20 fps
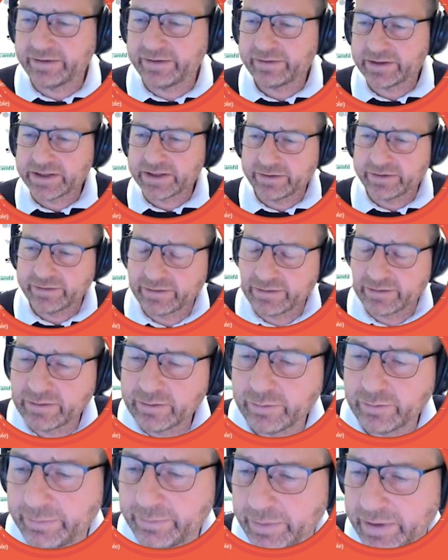messages,
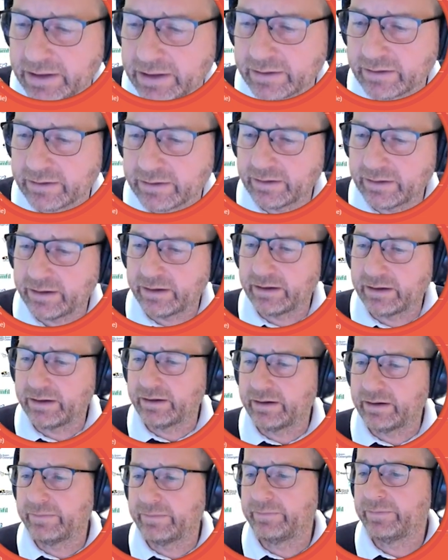we built
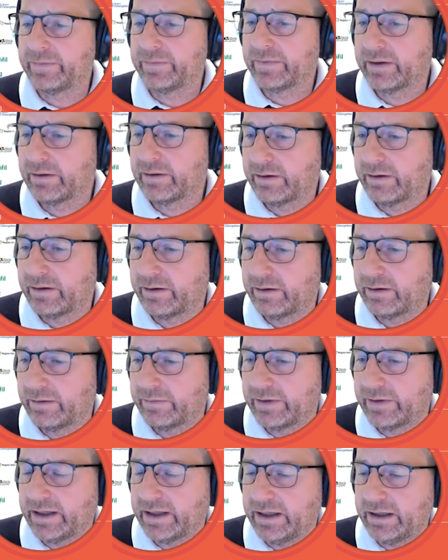
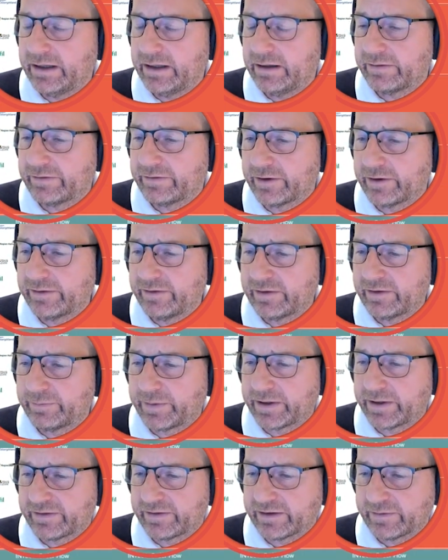the Service
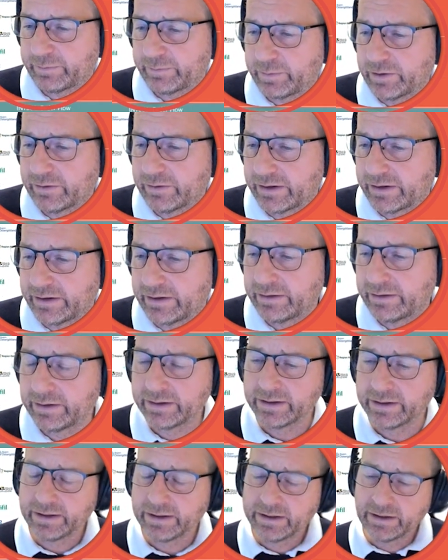Bus Explorer
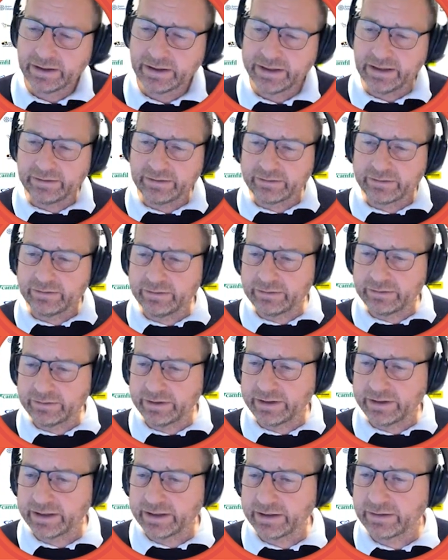into
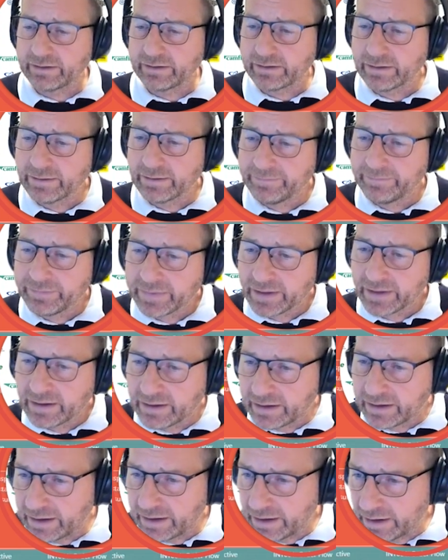Nodinite.
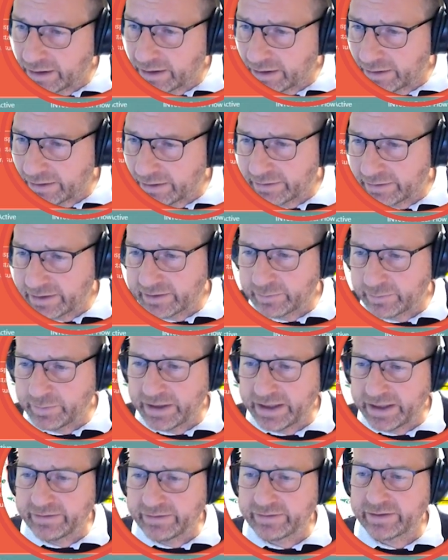This
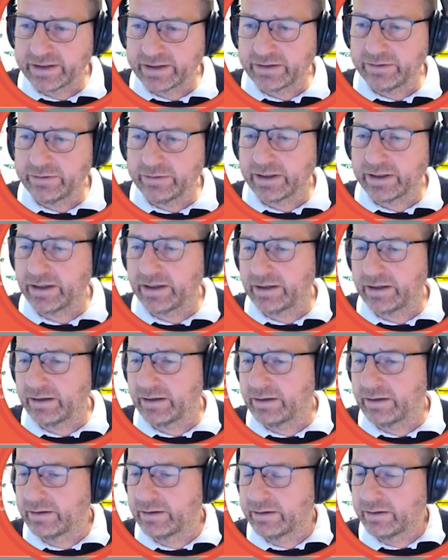means that you
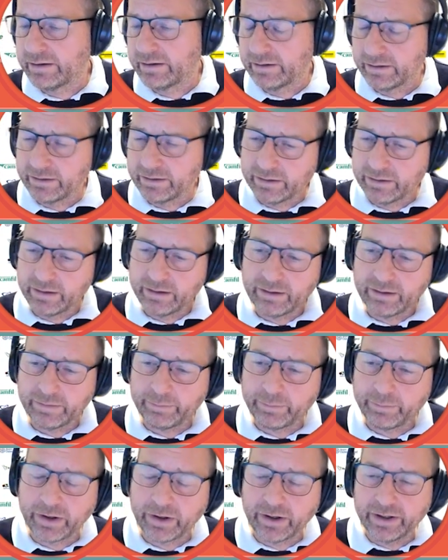can
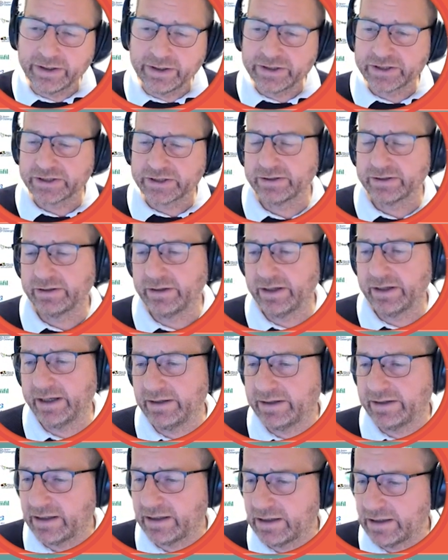purge a
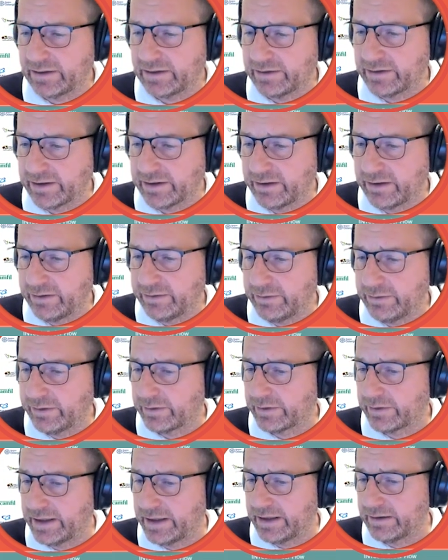dead letter queue, you can